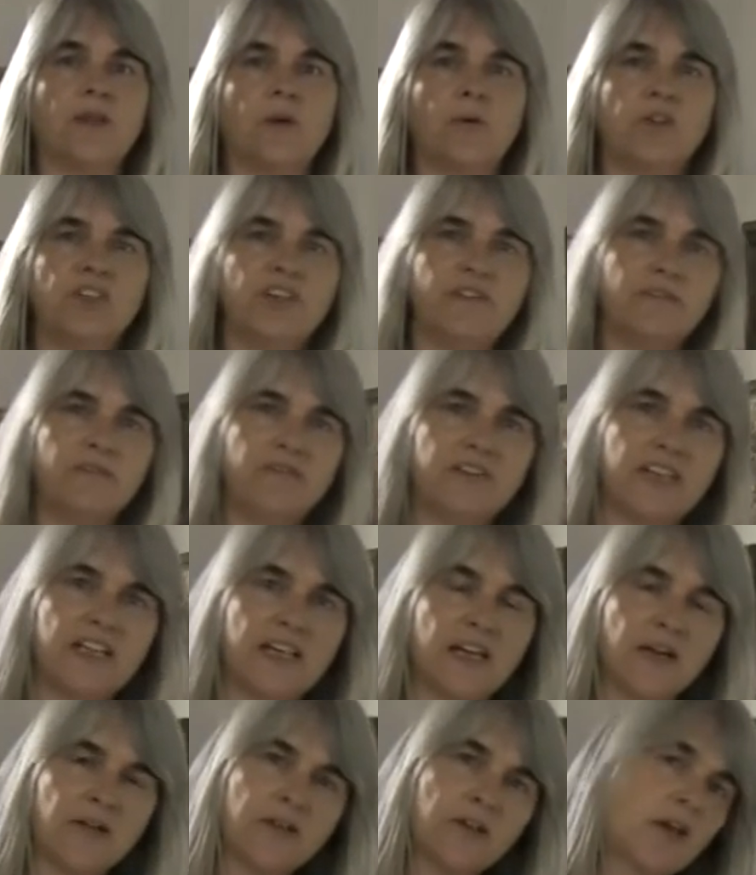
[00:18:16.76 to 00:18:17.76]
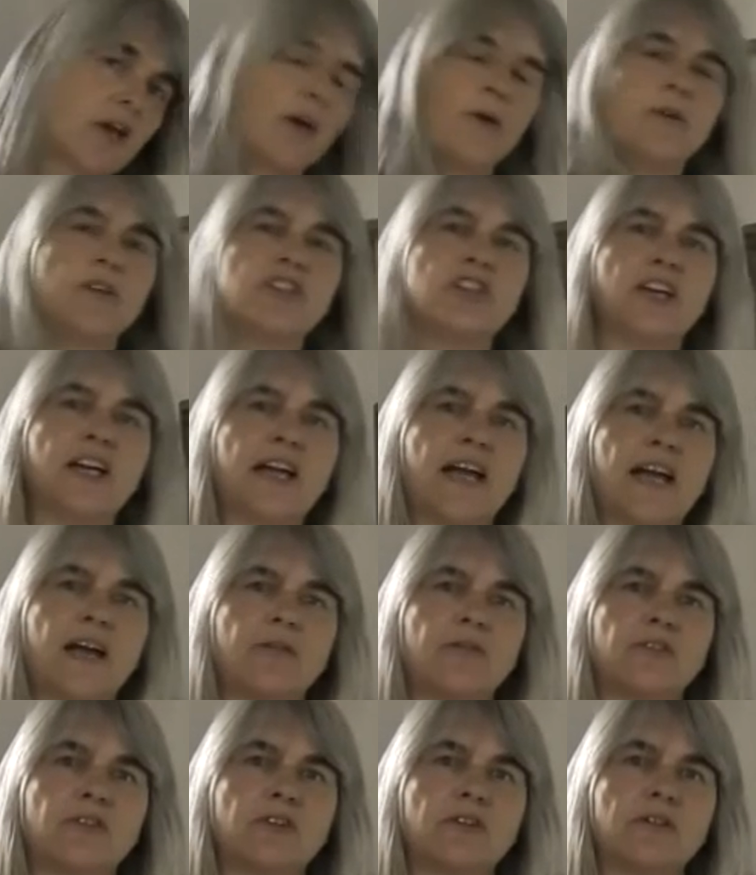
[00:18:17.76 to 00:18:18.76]
Whichever video you go and check
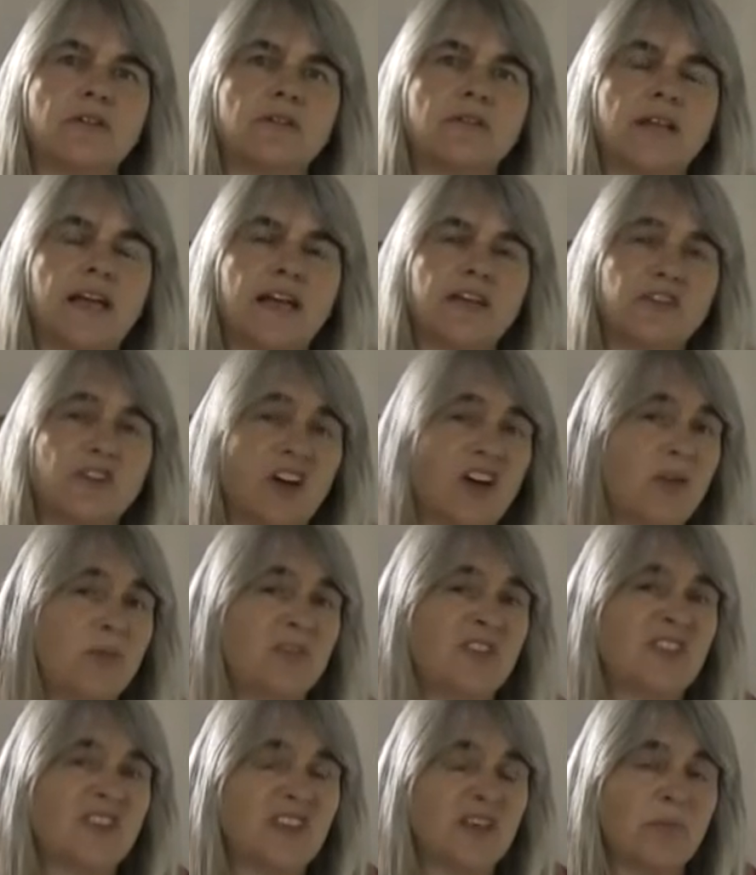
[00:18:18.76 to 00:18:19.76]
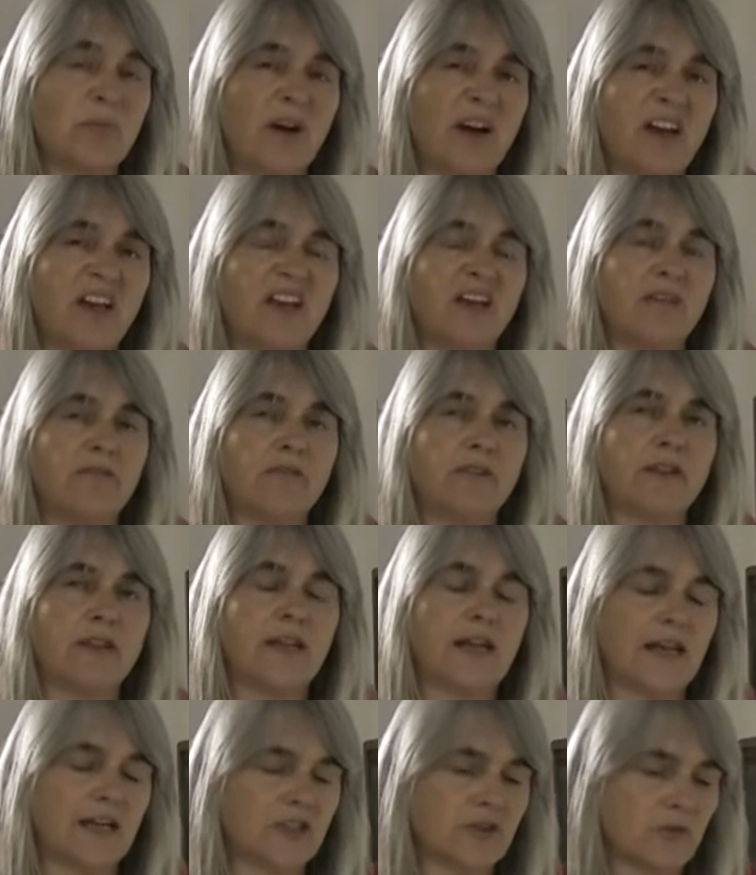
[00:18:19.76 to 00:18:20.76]
out next, I hope to see you back here for the
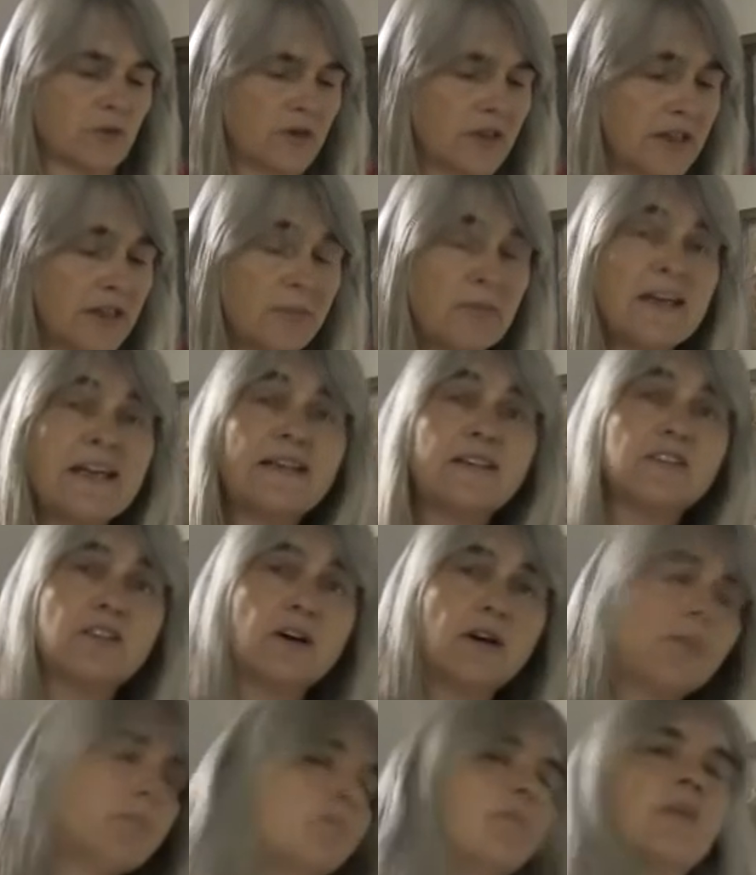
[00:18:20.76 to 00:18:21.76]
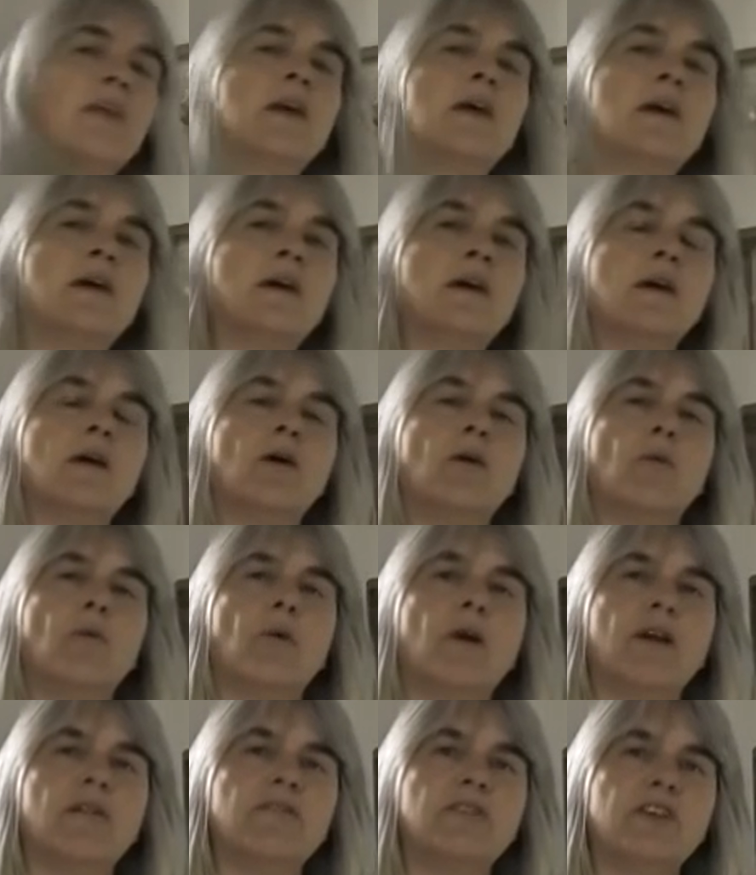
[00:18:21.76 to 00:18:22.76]
next one. In the meantime,
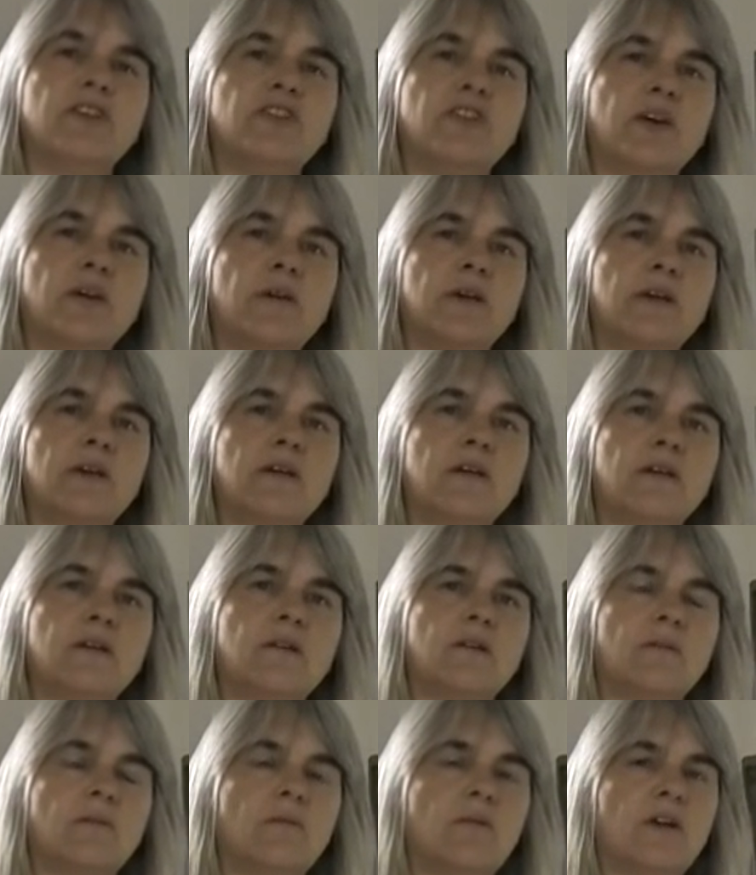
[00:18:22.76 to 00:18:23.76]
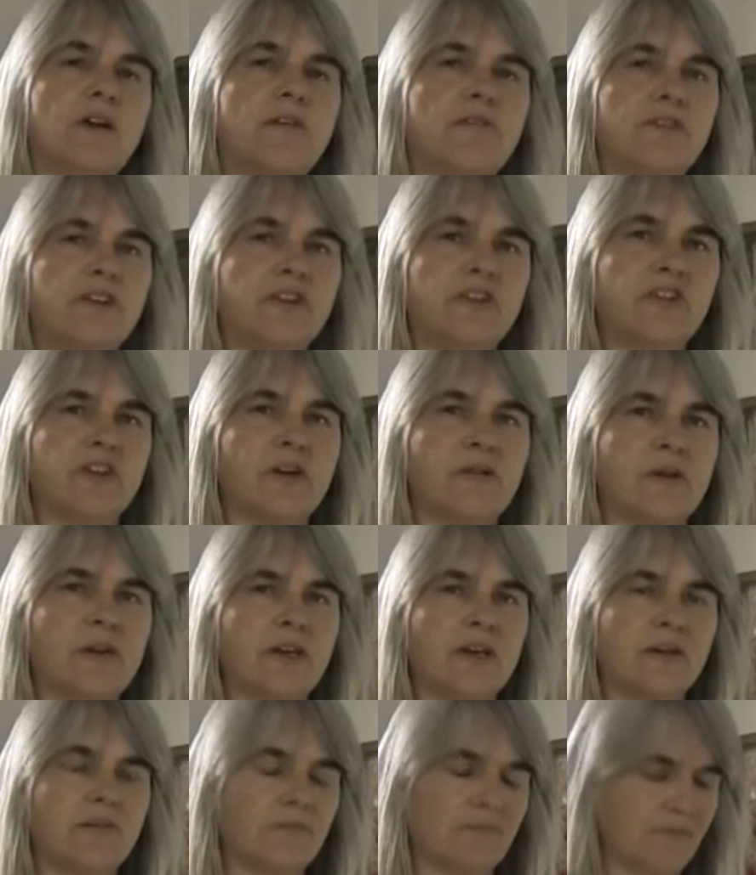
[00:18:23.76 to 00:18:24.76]
whatever you're sewing, wherever you're sewing
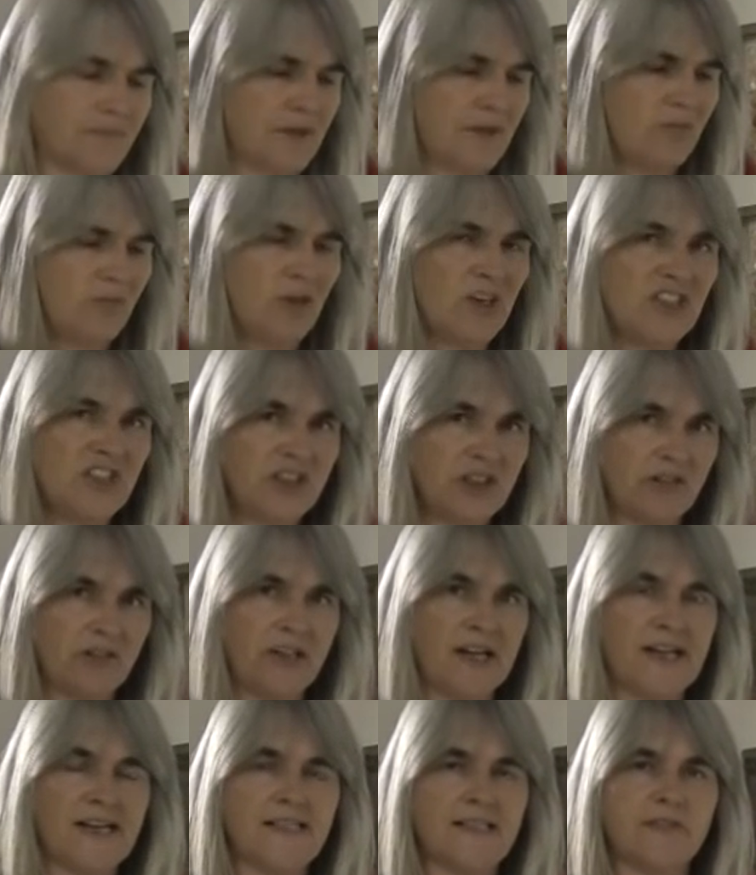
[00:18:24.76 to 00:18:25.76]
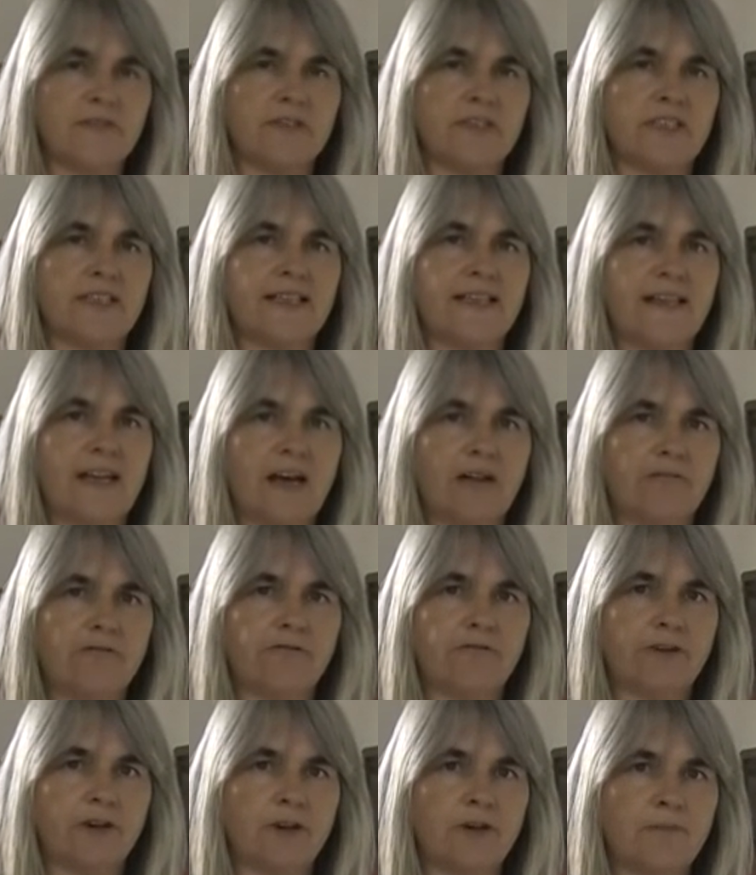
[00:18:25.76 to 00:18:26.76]
it, embrace your creativity and have
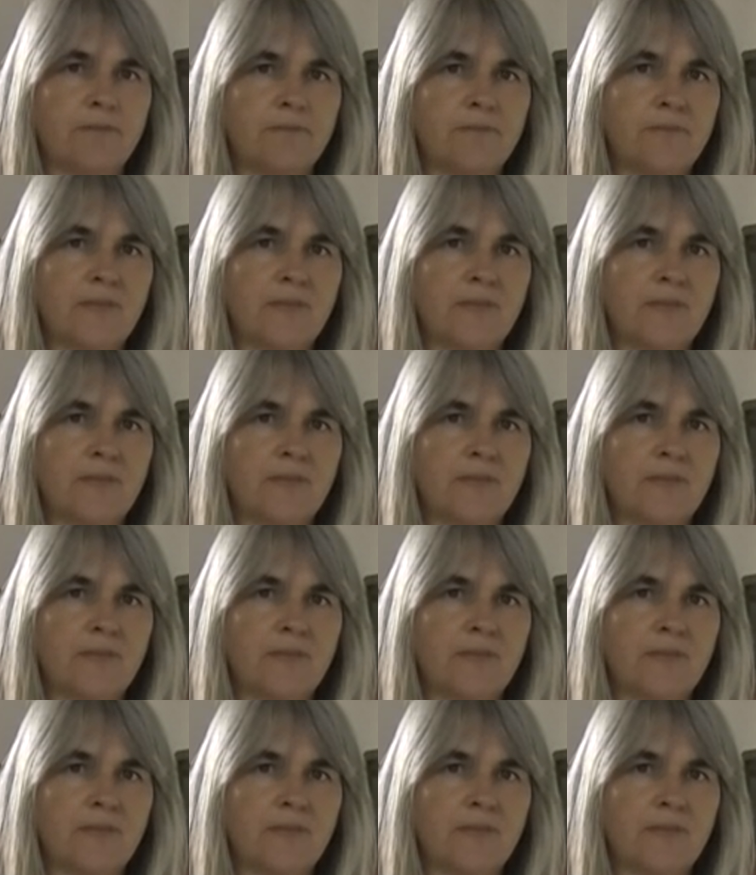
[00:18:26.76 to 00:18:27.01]
fun.